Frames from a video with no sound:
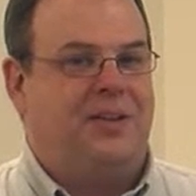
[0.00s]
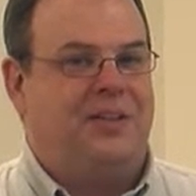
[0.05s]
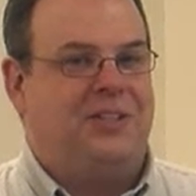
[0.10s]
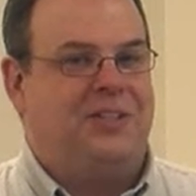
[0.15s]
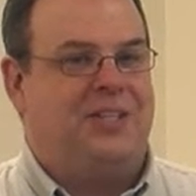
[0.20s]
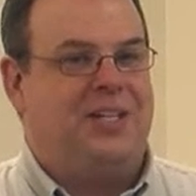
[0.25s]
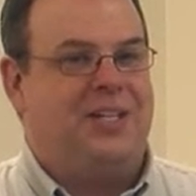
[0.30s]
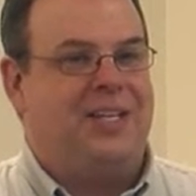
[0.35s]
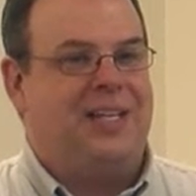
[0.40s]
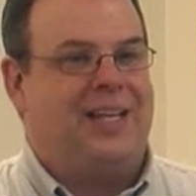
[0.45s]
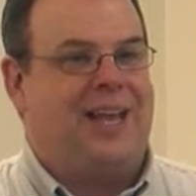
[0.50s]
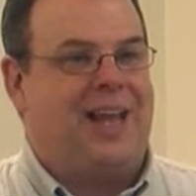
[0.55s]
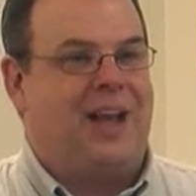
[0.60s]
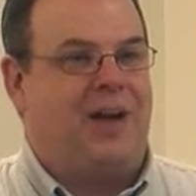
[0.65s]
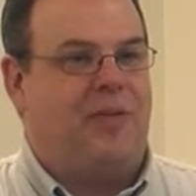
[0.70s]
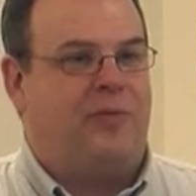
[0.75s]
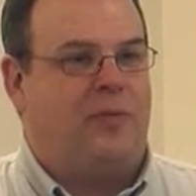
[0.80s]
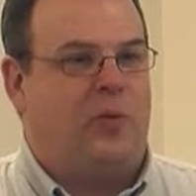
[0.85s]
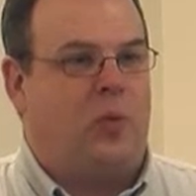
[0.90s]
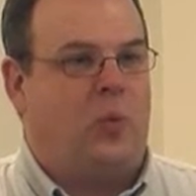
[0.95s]
didn't
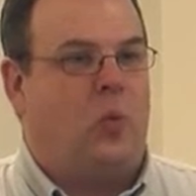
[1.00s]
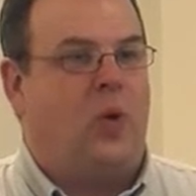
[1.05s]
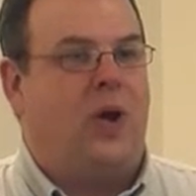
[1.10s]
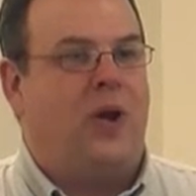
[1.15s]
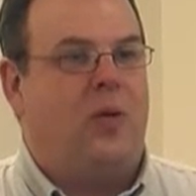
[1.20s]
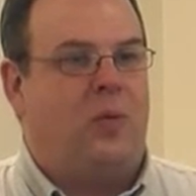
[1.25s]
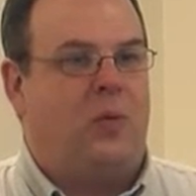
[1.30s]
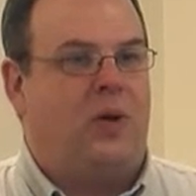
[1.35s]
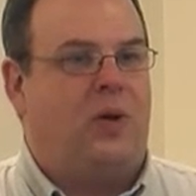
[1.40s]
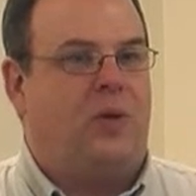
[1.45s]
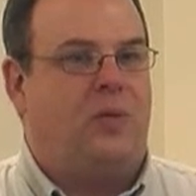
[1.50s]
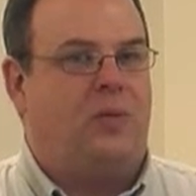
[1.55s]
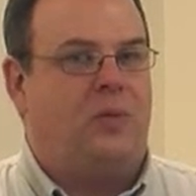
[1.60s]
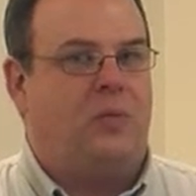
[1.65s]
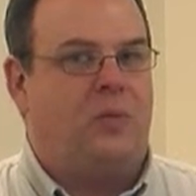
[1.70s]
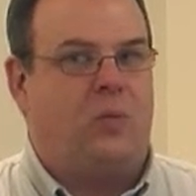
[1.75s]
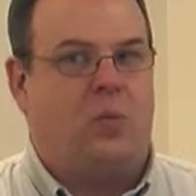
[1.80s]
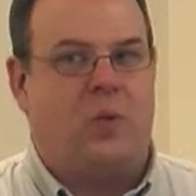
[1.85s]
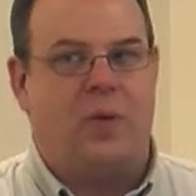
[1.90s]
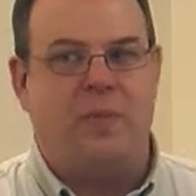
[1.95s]
account for
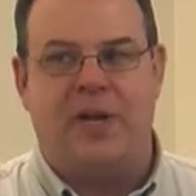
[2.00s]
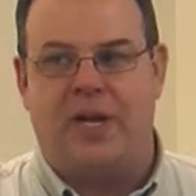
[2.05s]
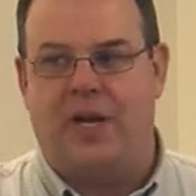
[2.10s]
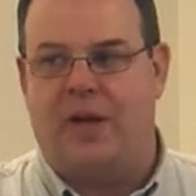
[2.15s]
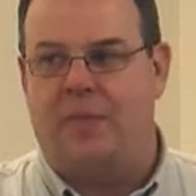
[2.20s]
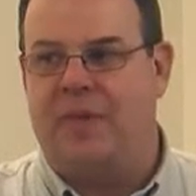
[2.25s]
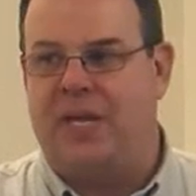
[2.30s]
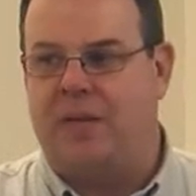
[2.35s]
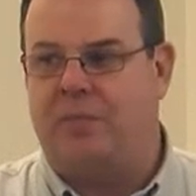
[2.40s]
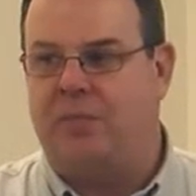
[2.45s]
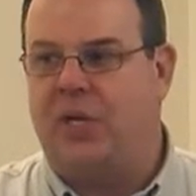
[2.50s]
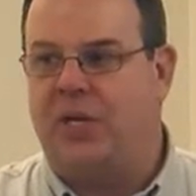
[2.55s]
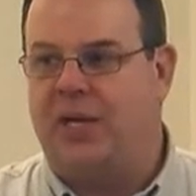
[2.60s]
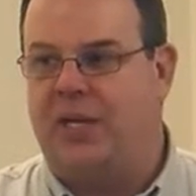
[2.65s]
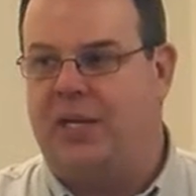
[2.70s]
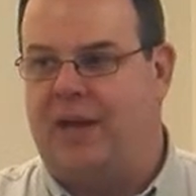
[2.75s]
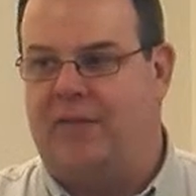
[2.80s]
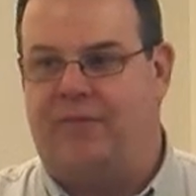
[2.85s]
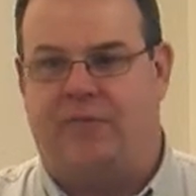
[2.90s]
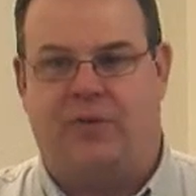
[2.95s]
we might not make
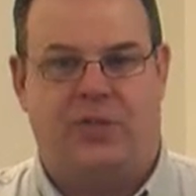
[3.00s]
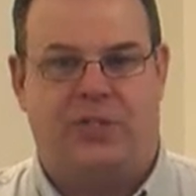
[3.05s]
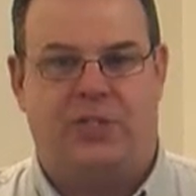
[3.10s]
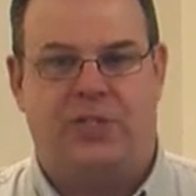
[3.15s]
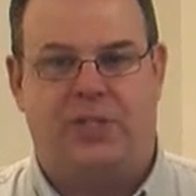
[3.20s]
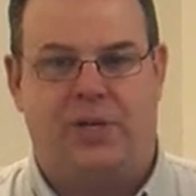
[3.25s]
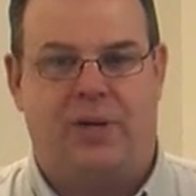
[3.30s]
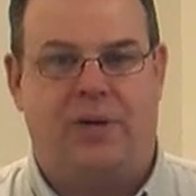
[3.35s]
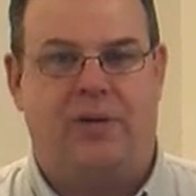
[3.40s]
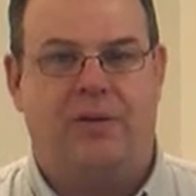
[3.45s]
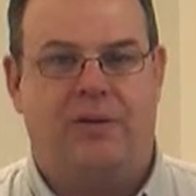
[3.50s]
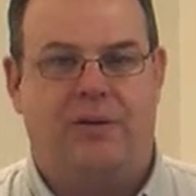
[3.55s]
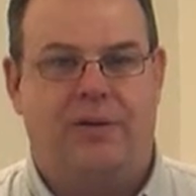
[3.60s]
money that first year.